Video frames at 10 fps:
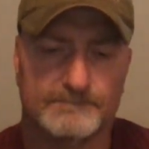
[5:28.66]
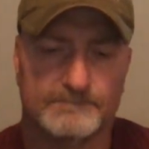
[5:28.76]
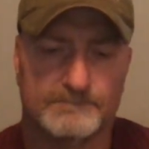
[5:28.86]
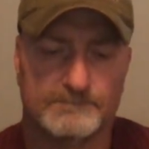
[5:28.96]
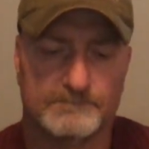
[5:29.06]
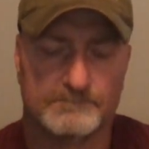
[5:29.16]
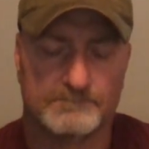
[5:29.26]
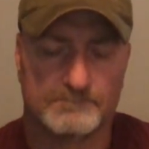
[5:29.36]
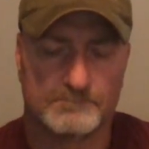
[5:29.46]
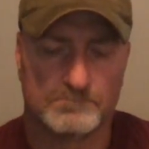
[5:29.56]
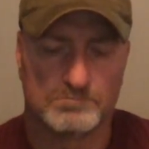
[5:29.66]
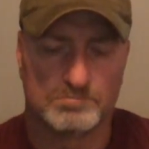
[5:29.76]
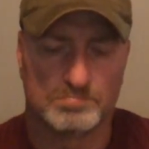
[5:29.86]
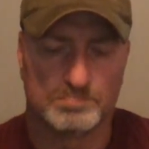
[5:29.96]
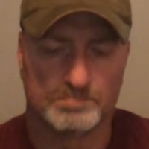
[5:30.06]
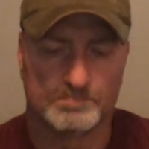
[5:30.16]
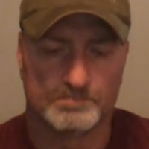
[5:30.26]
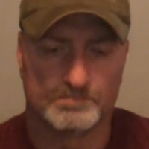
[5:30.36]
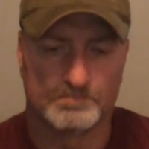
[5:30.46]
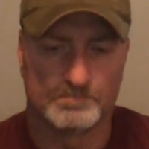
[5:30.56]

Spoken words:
(silence)